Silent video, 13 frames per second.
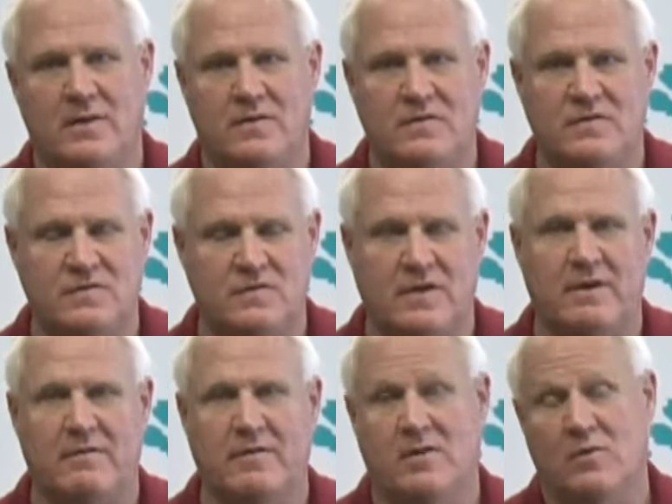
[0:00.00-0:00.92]
into a
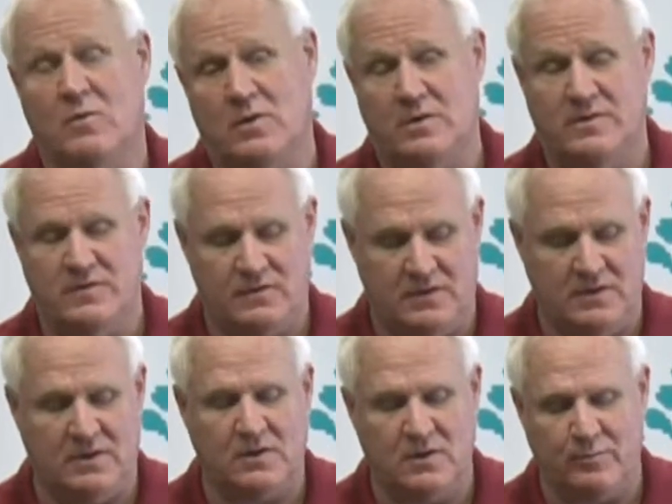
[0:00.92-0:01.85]
scenario where
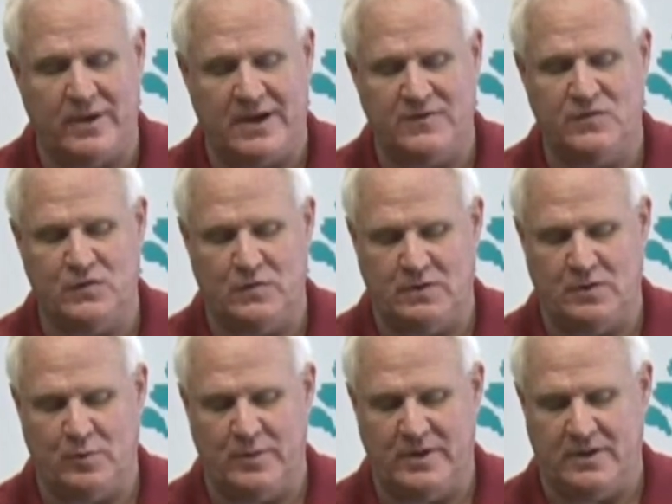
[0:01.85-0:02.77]
it could bite you a
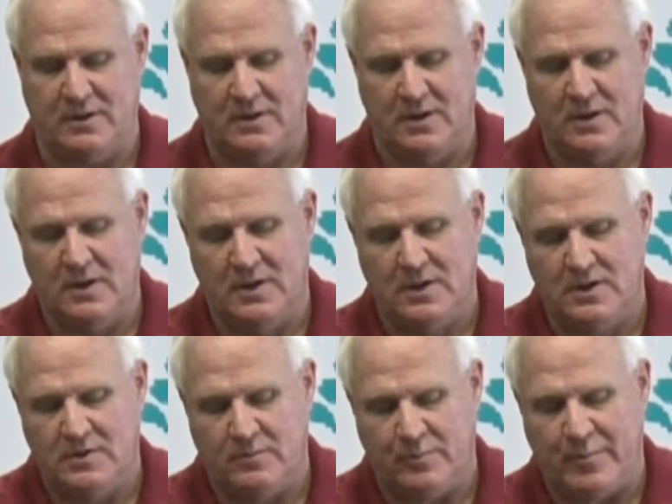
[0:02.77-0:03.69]
little bit.
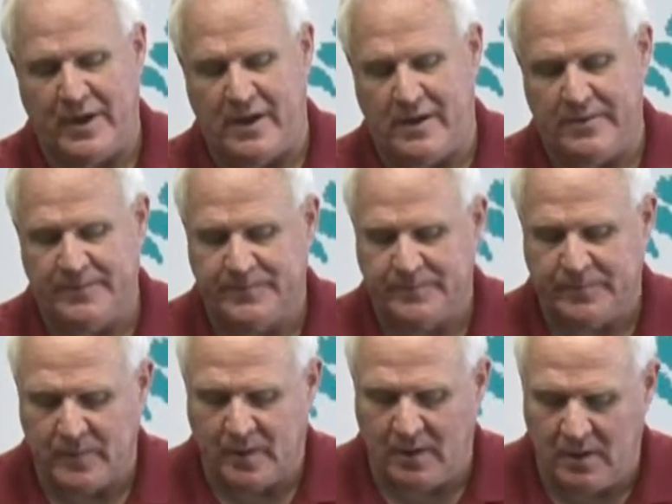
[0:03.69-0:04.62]
But
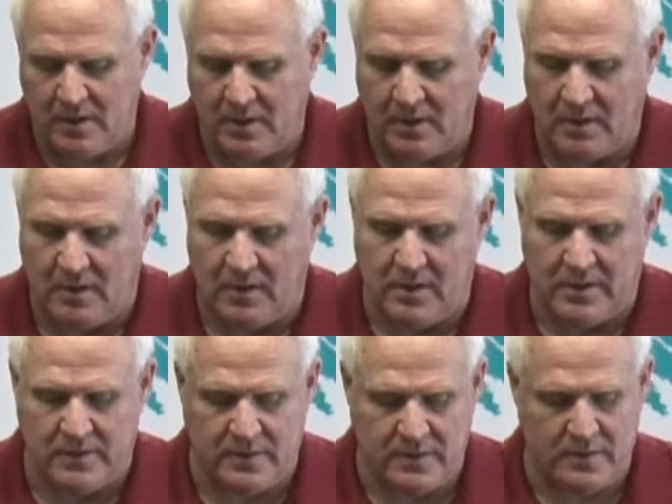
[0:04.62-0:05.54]

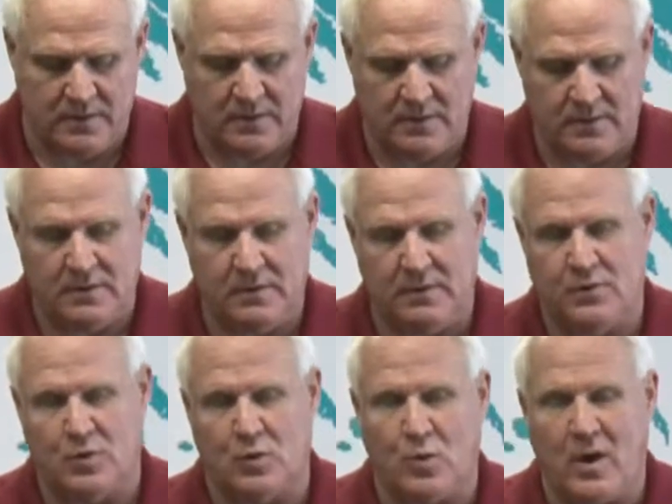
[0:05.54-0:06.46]
on
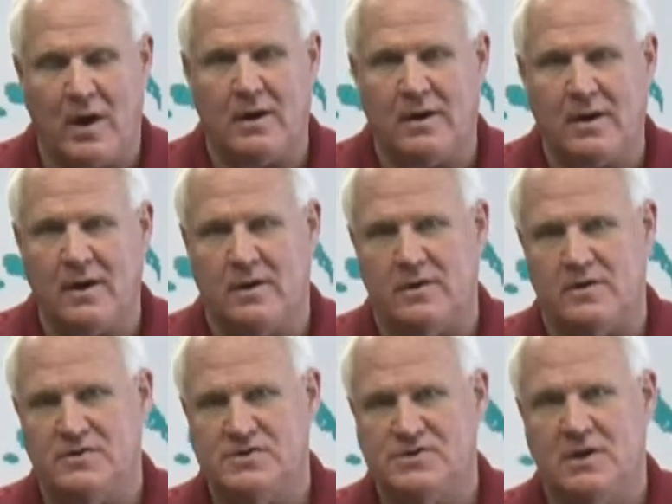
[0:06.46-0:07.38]
your wire
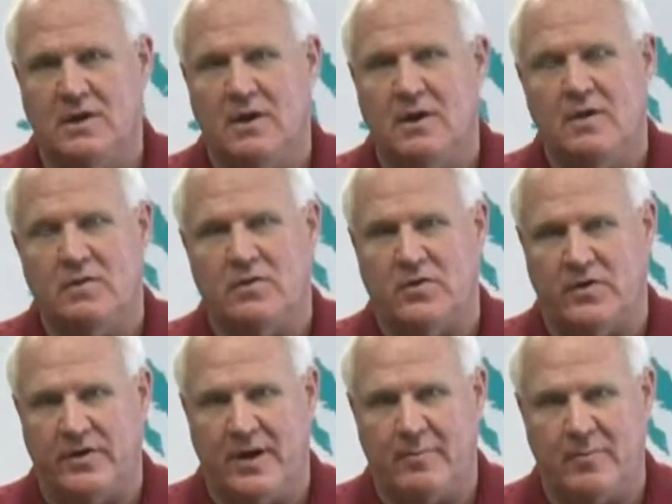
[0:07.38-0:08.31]
cutters, they're
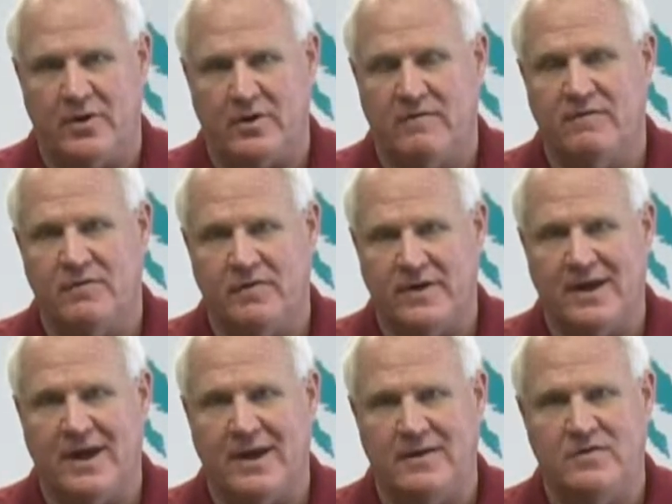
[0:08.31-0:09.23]
numbered for the
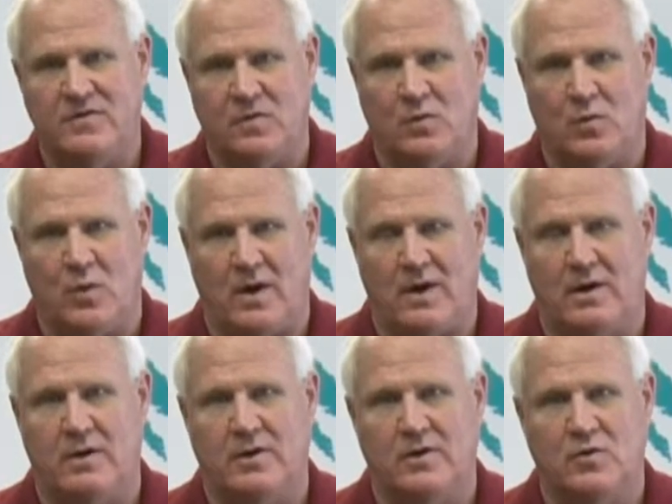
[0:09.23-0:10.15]
gauge of the
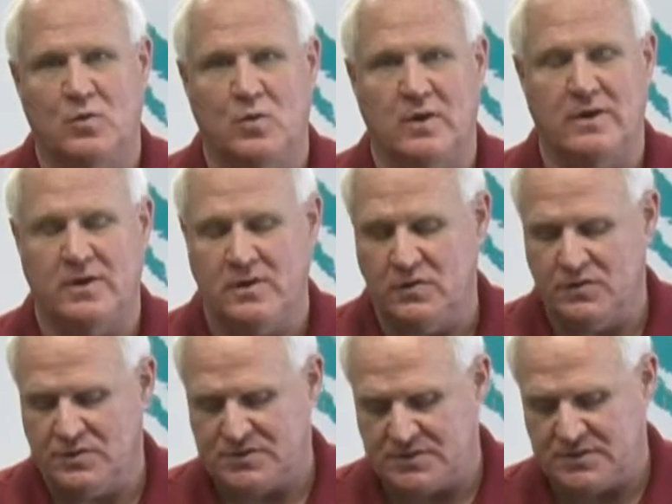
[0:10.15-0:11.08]
wire. You want to